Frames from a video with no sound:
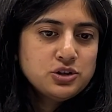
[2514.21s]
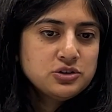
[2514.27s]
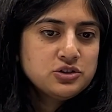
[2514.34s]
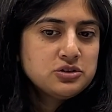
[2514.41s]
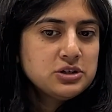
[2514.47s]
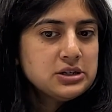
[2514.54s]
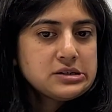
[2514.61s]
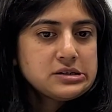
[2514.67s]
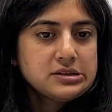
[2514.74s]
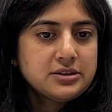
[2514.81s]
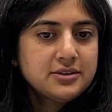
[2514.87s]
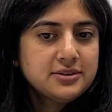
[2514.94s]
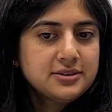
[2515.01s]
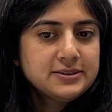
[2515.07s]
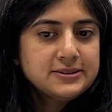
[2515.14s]
Church Street.
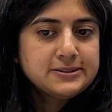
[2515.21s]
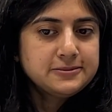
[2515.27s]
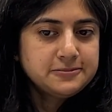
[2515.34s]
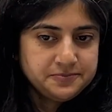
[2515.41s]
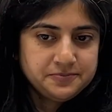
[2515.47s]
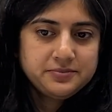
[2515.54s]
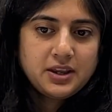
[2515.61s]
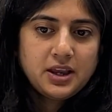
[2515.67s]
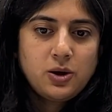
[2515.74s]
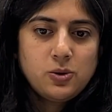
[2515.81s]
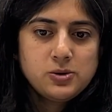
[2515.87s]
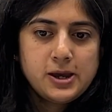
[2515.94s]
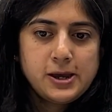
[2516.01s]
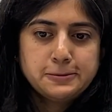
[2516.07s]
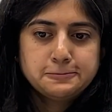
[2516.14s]

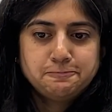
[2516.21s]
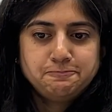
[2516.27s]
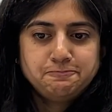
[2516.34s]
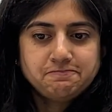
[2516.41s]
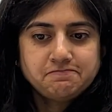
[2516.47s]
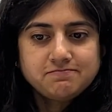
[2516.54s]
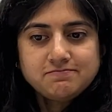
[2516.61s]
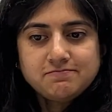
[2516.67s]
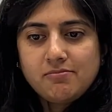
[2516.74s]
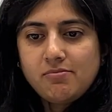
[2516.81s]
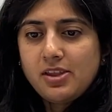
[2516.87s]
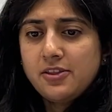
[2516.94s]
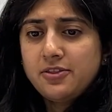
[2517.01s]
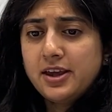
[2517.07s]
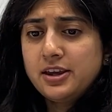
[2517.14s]
Okay.
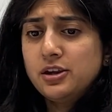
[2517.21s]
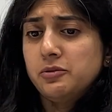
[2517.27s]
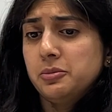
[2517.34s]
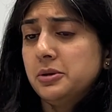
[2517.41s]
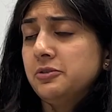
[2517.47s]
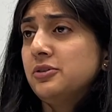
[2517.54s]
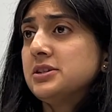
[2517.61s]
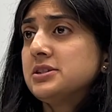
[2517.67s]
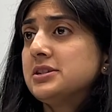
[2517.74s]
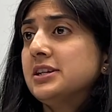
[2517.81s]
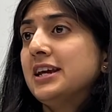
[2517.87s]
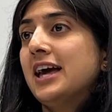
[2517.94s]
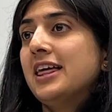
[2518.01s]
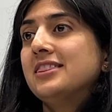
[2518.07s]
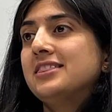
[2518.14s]
Thank you everybody for
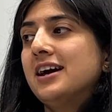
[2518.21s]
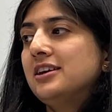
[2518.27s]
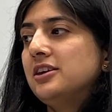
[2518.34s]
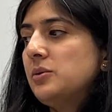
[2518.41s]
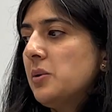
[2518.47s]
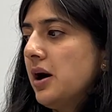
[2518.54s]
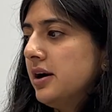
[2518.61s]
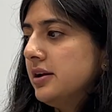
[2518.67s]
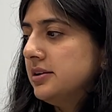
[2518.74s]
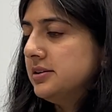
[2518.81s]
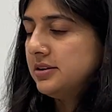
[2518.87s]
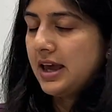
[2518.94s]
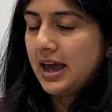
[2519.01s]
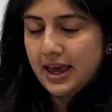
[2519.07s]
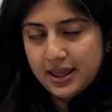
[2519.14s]
listening, and thank you
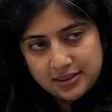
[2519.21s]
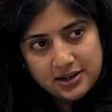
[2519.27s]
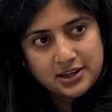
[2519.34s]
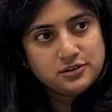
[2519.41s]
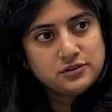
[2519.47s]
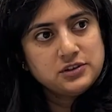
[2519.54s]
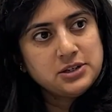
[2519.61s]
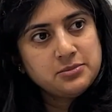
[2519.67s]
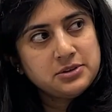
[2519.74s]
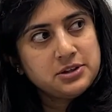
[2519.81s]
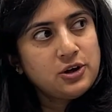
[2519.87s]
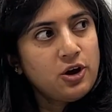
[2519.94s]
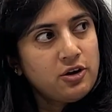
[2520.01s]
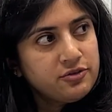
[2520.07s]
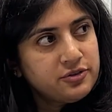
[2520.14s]
Anand and the rest of the team in the
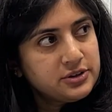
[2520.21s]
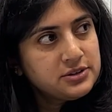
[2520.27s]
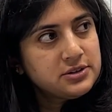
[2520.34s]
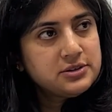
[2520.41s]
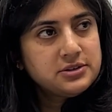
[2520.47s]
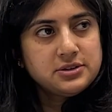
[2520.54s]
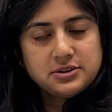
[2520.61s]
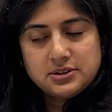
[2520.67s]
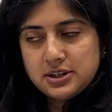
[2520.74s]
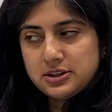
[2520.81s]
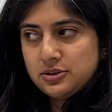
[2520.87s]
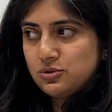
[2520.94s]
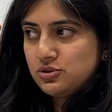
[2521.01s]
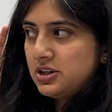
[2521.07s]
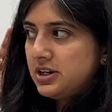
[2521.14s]
office,
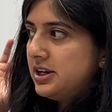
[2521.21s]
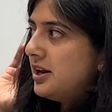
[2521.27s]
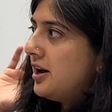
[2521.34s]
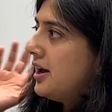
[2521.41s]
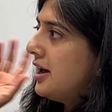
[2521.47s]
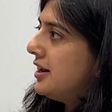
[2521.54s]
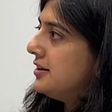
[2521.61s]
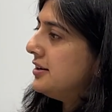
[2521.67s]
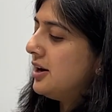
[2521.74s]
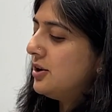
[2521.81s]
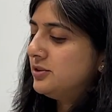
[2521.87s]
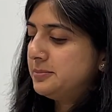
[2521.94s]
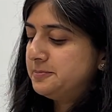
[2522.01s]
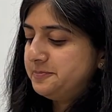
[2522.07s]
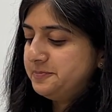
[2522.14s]
Santosh, Leena, and Gautam.